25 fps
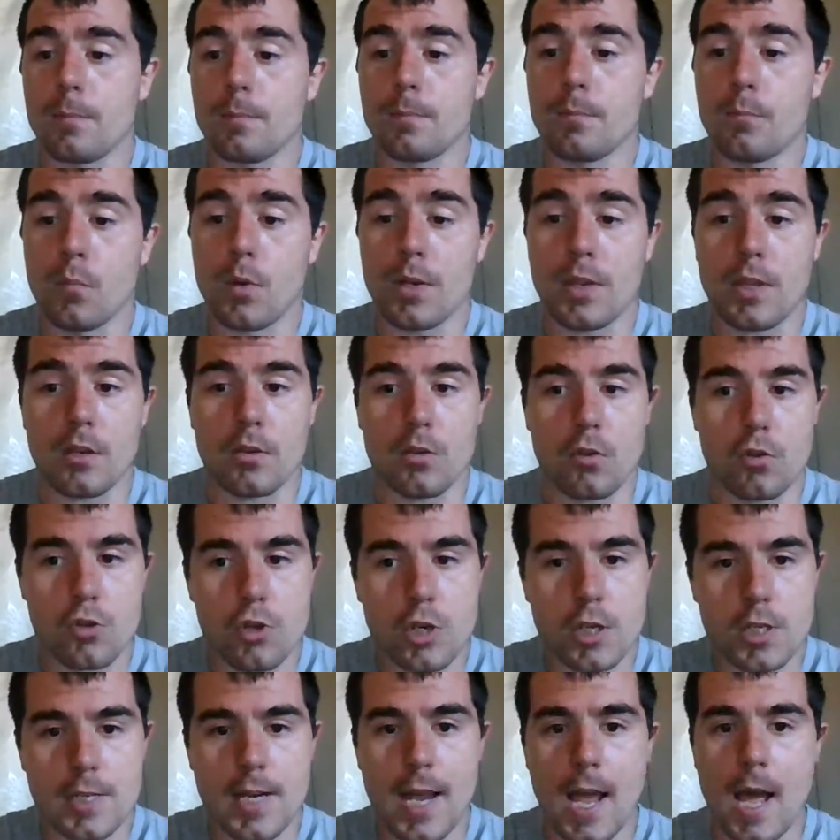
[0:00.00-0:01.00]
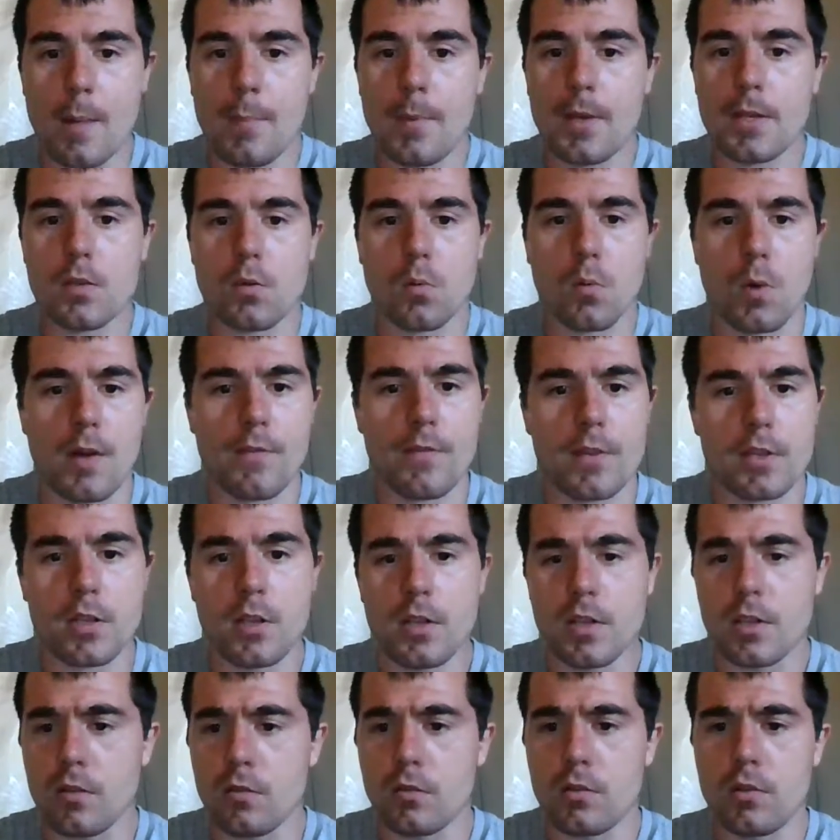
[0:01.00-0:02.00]
with your nutrition habits or whatever
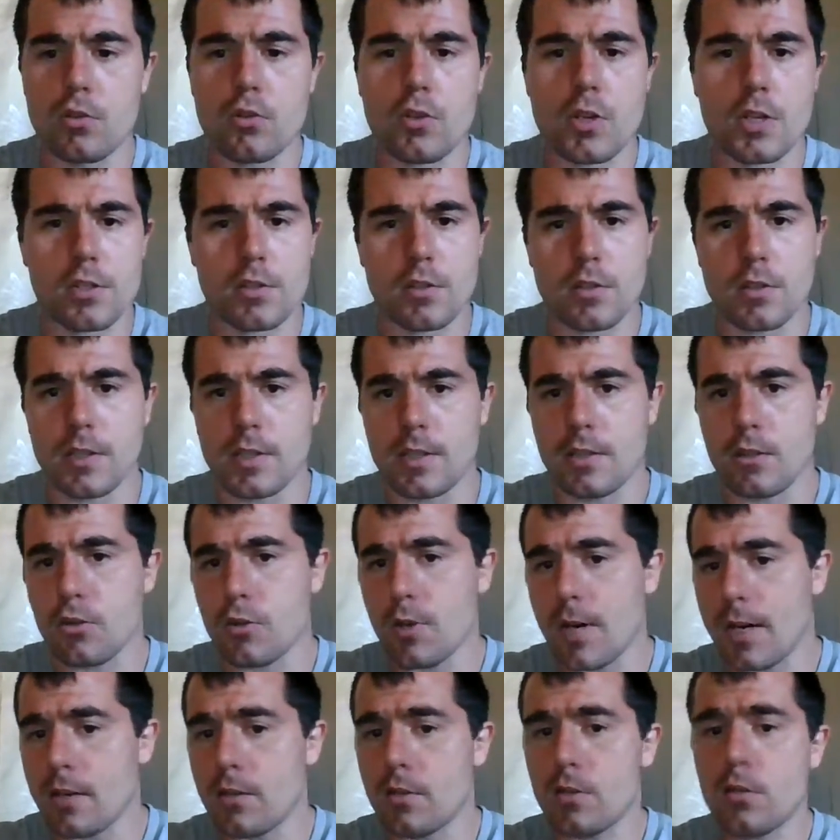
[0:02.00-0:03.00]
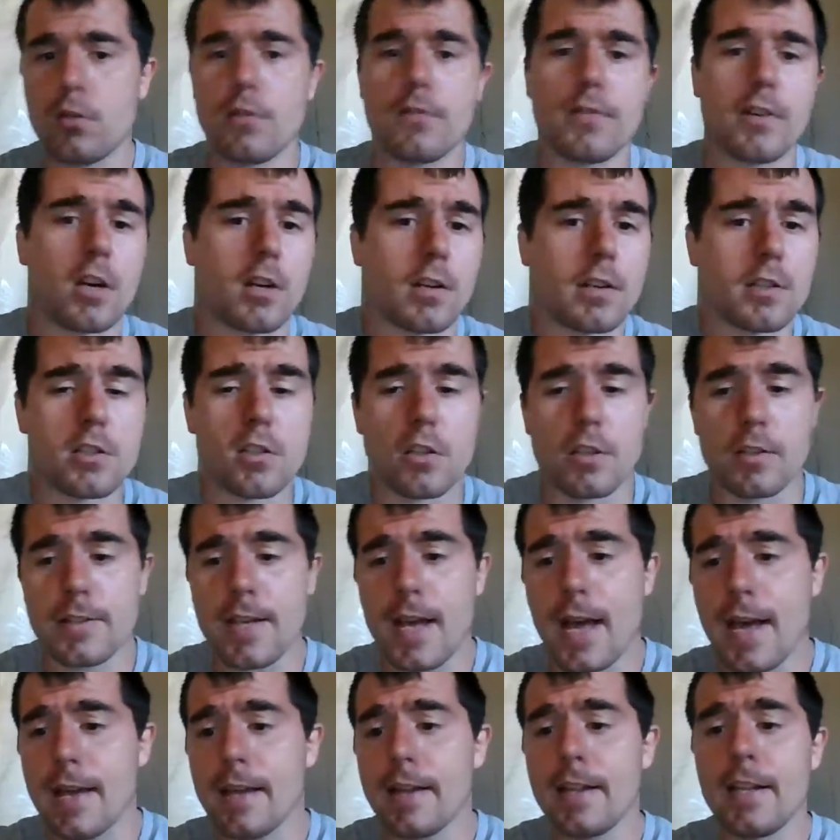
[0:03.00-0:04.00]
nutritionally you're trying to do, if you're on a certain
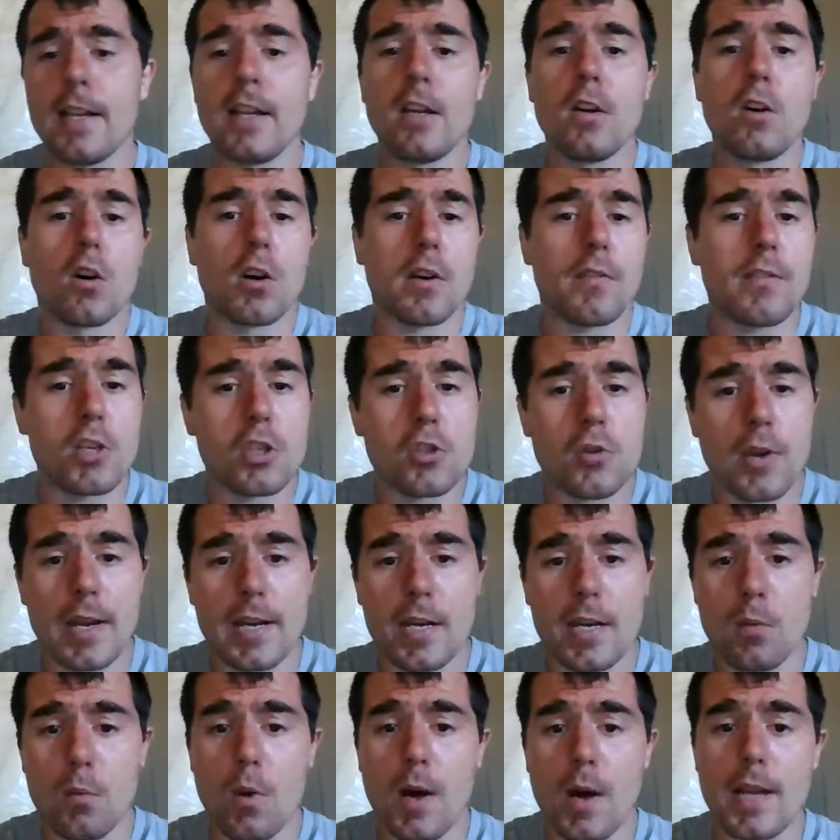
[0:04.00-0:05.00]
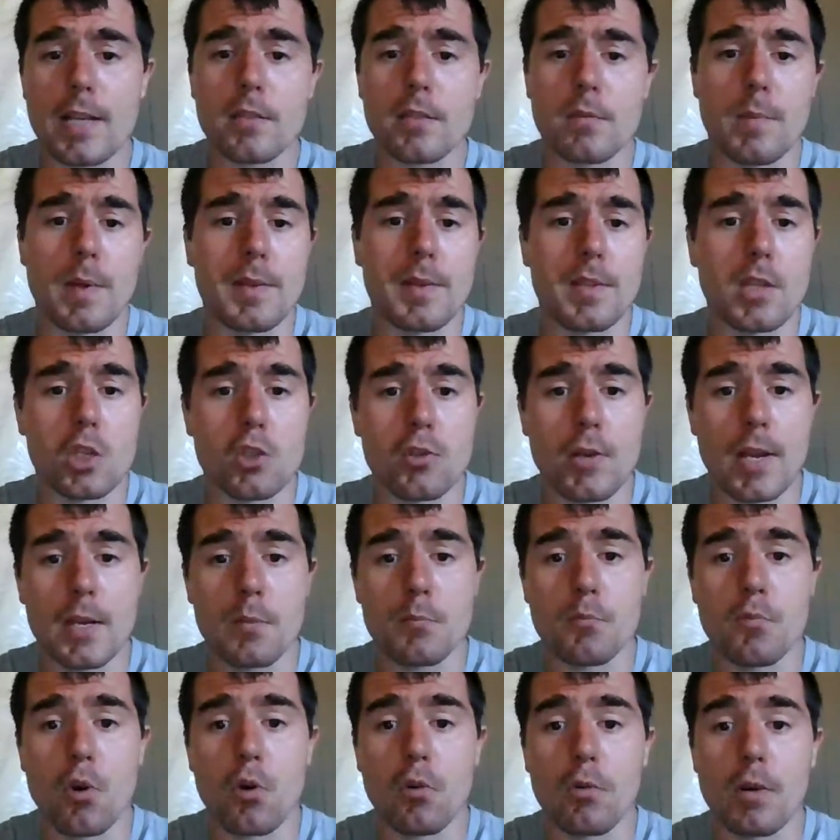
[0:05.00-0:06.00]
diet or even training wise, maybe the training
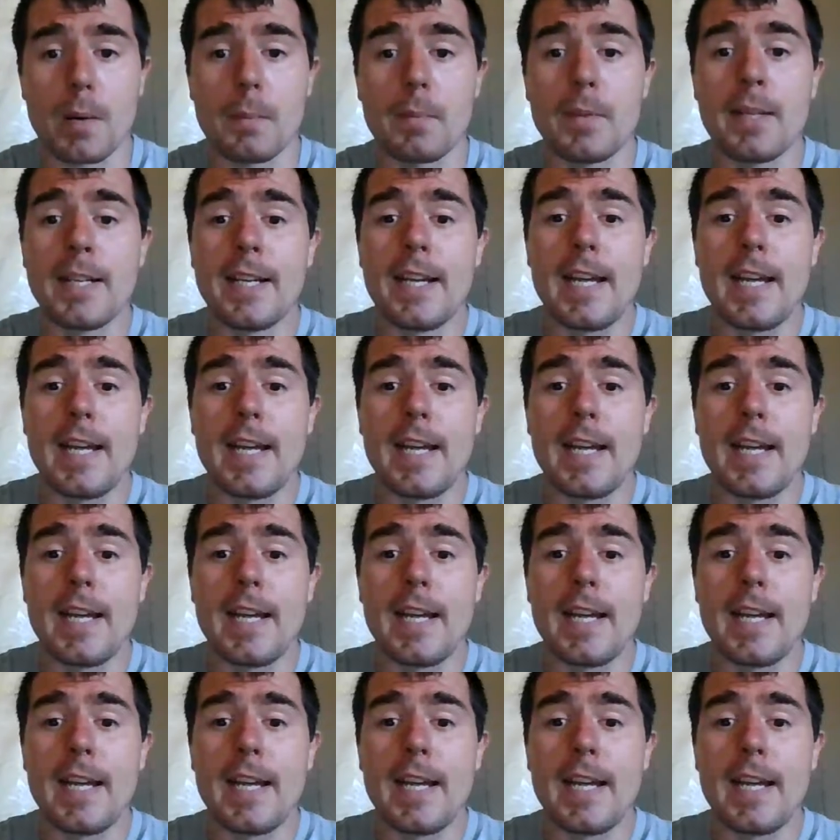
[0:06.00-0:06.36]
program.